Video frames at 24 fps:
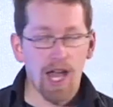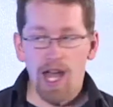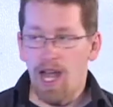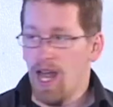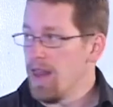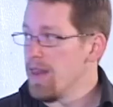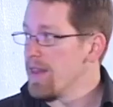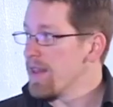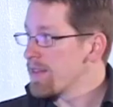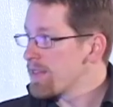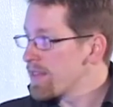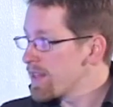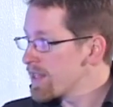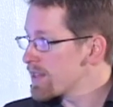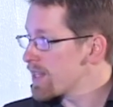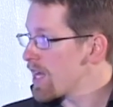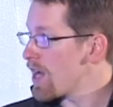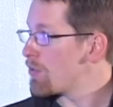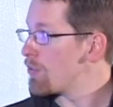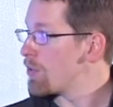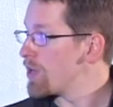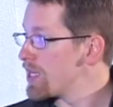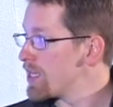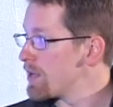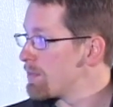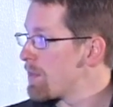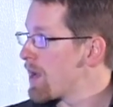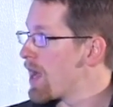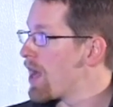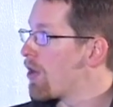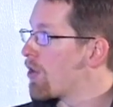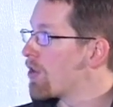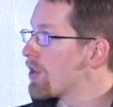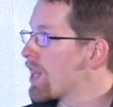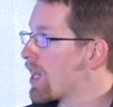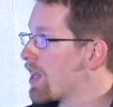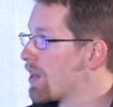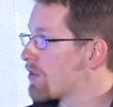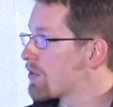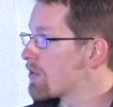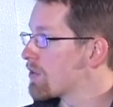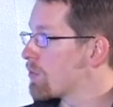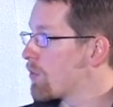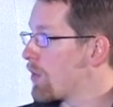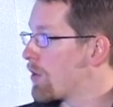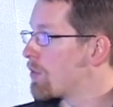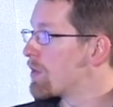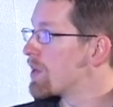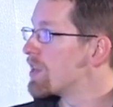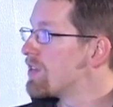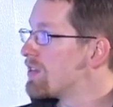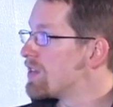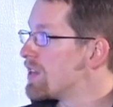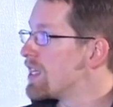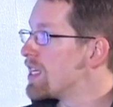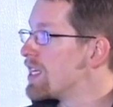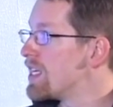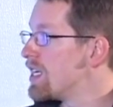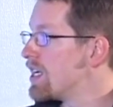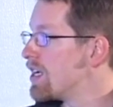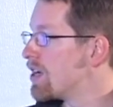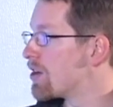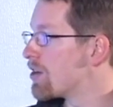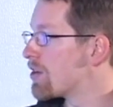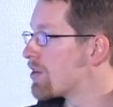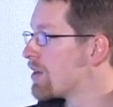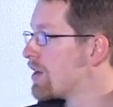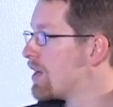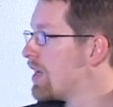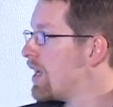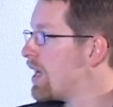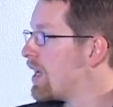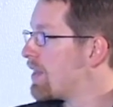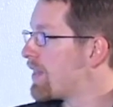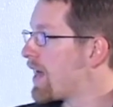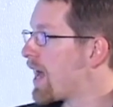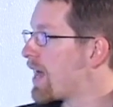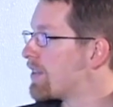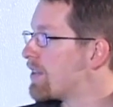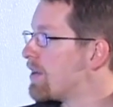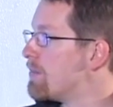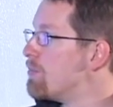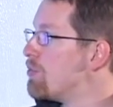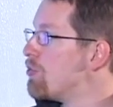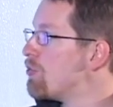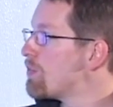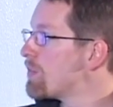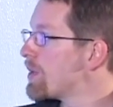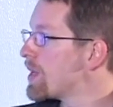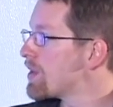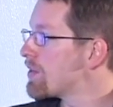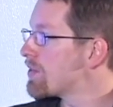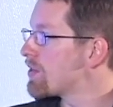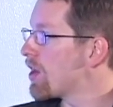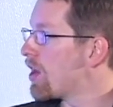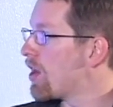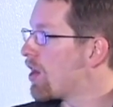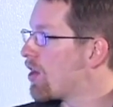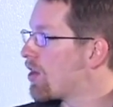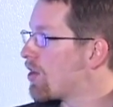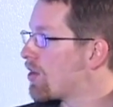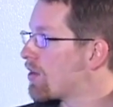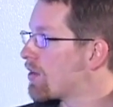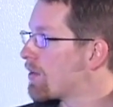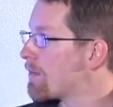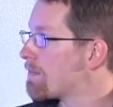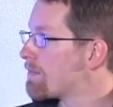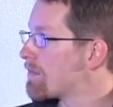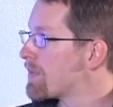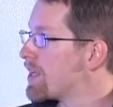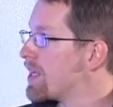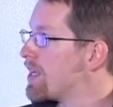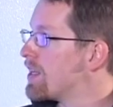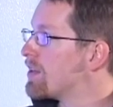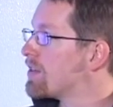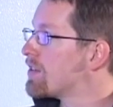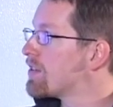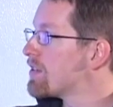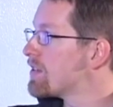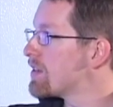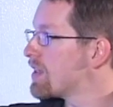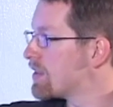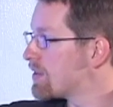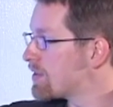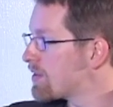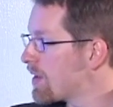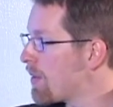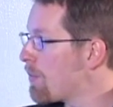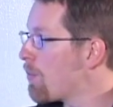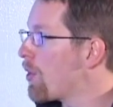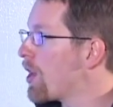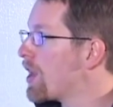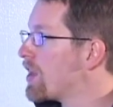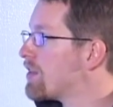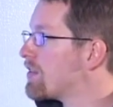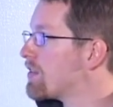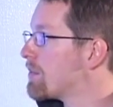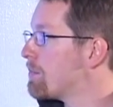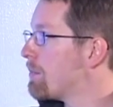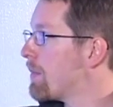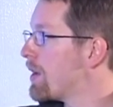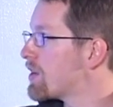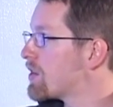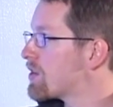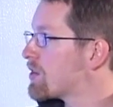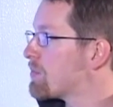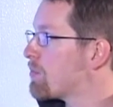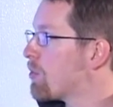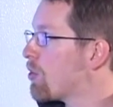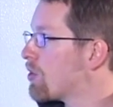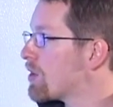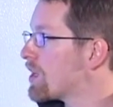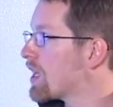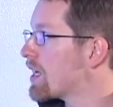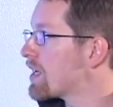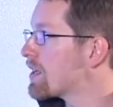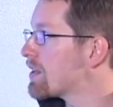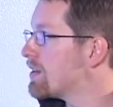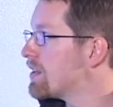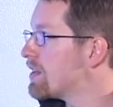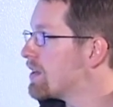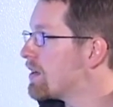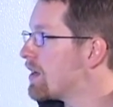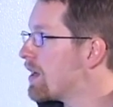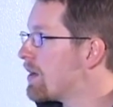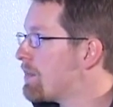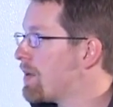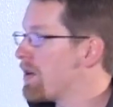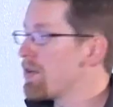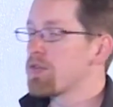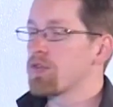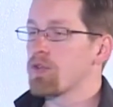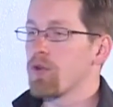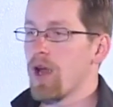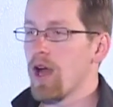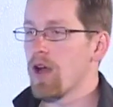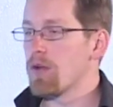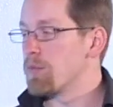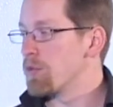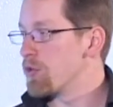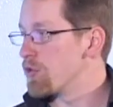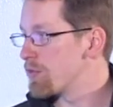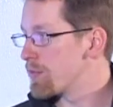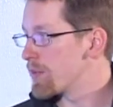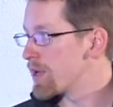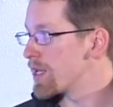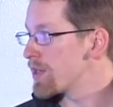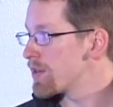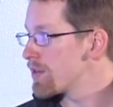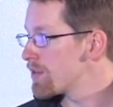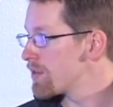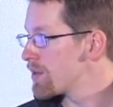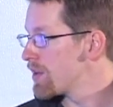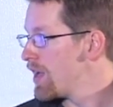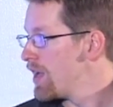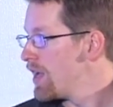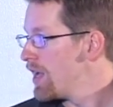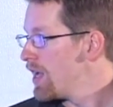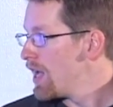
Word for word: And I think that really parallels what we see here that the movements are, in, in some ways, much more like the above ground movements.